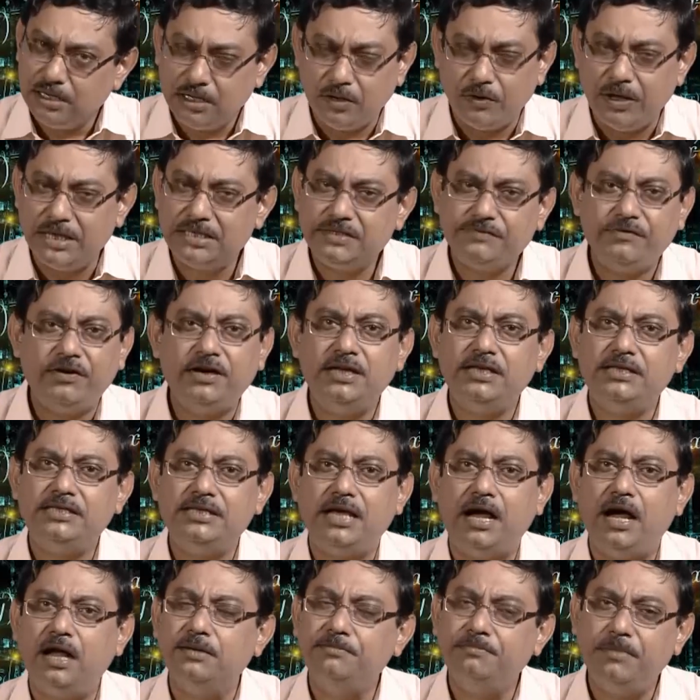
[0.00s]
Now, as far as
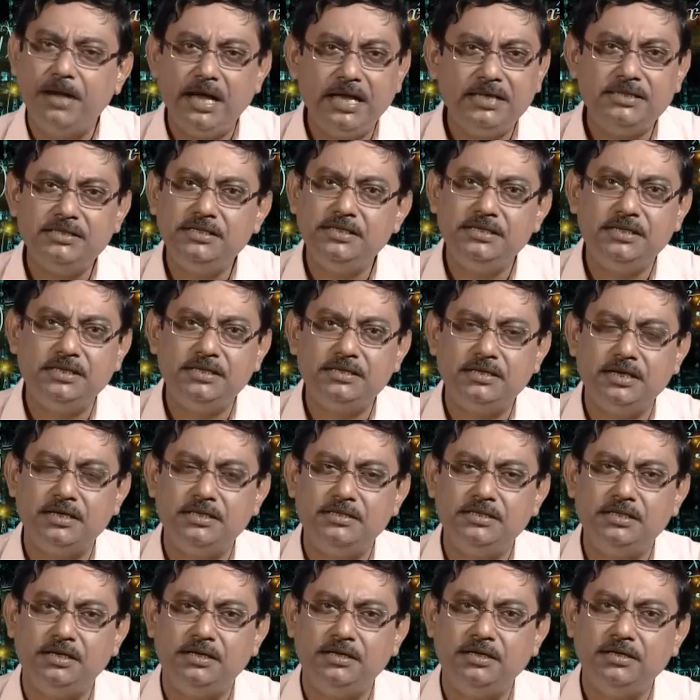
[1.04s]
unbiasedness is
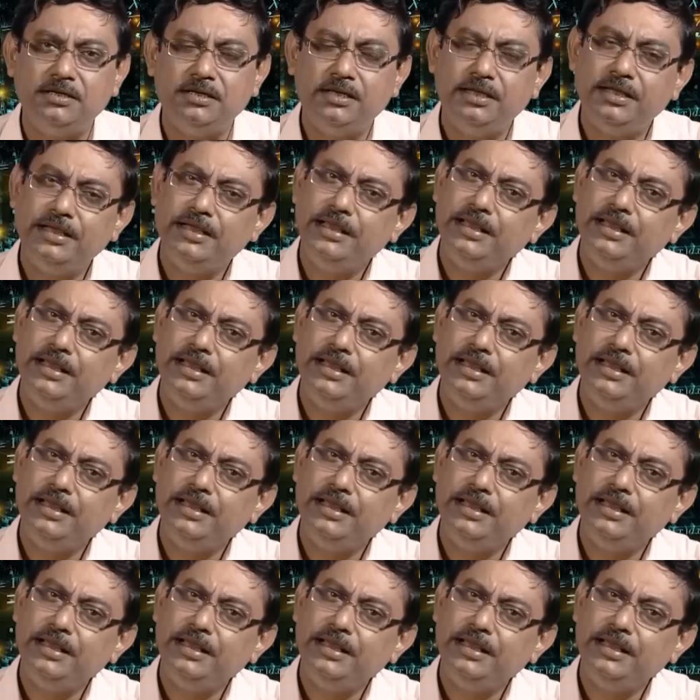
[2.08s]
concerned,